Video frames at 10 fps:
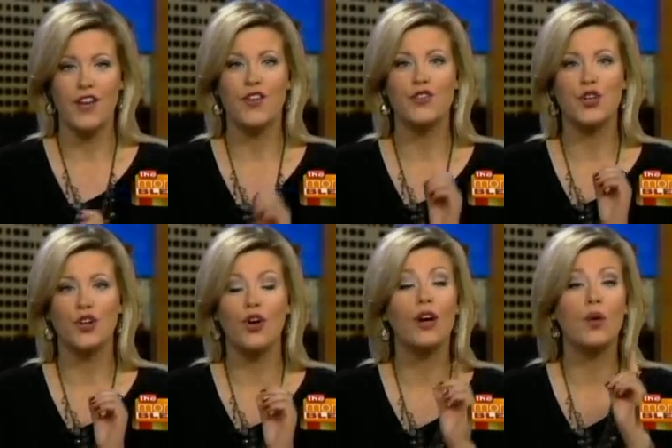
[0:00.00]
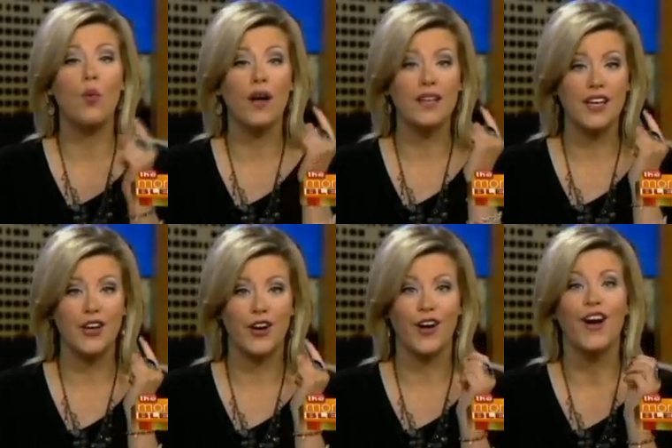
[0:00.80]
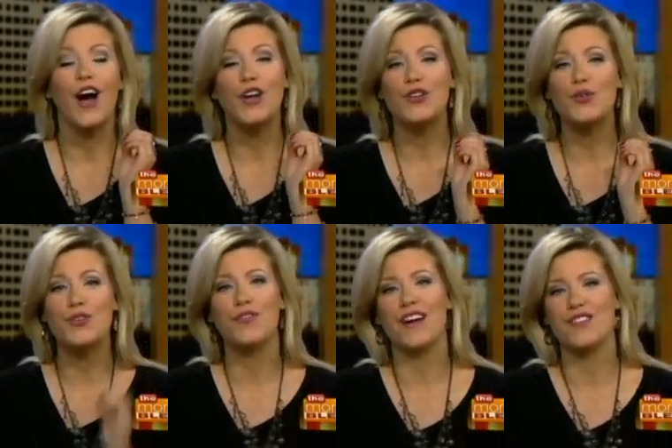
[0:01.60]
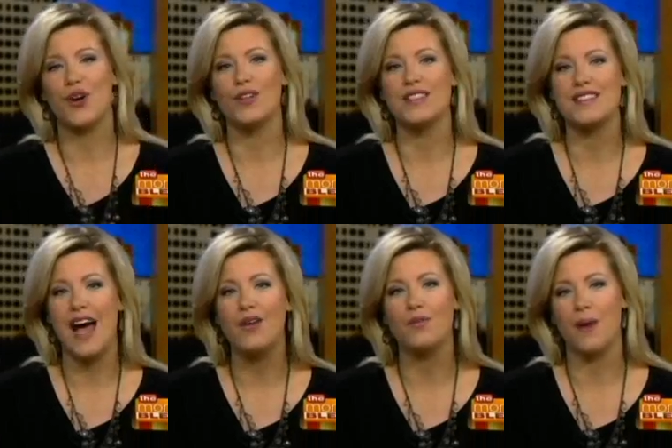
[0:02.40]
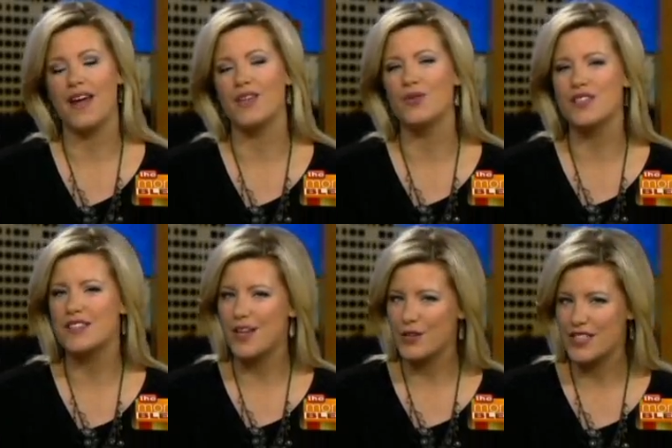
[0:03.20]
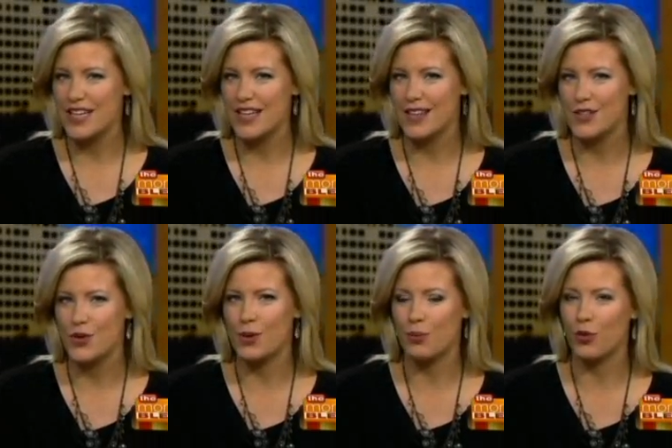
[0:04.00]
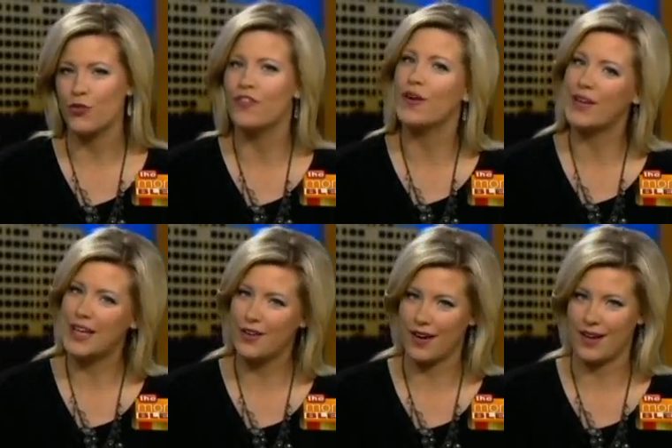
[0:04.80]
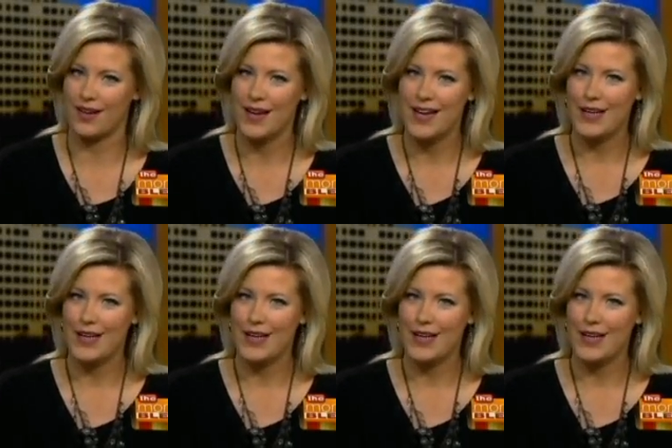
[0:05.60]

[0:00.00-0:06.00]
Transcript: a new device called SoundBite uses their teeth to improve their hearing.